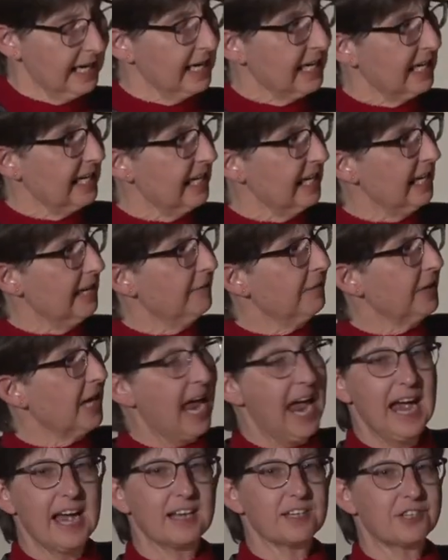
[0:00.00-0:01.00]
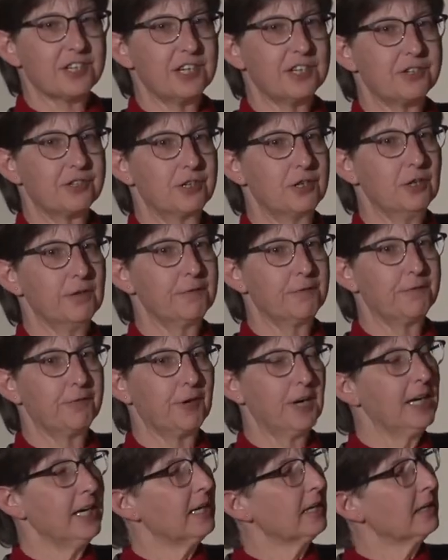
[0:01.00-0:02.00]
He even has his good
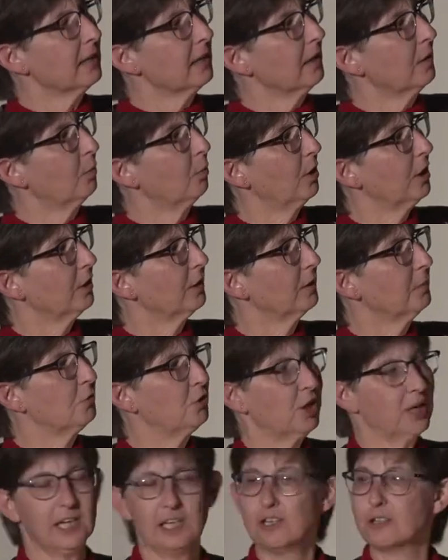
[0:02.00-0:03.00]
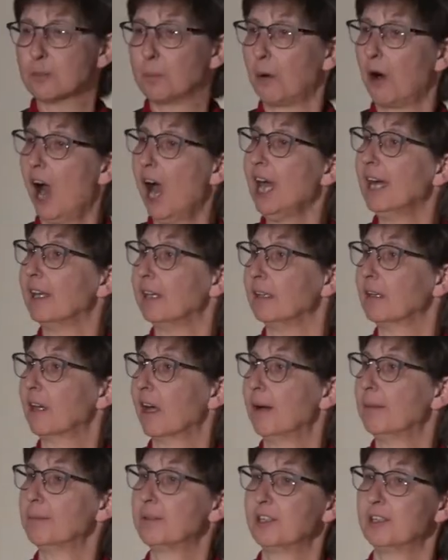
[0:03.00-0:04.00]
friend, William Jennings Bryan,
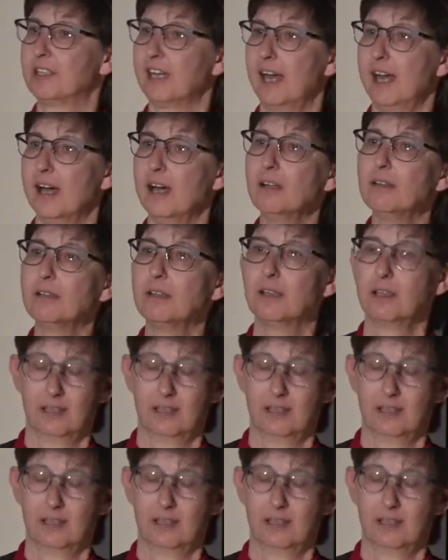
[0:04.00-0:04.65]
come to town